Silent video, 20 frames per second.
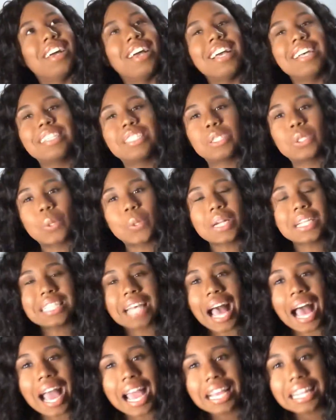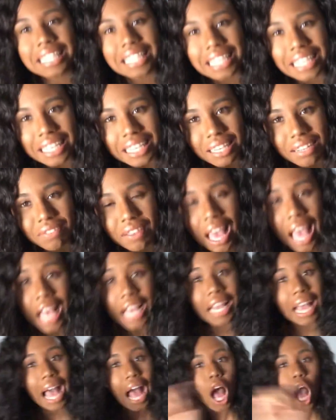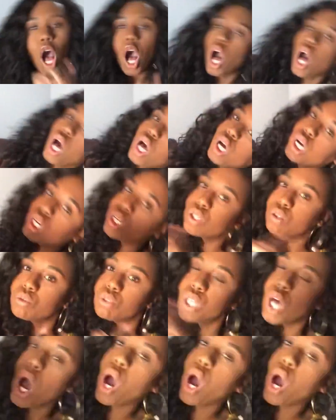as soon as I leave, got hoes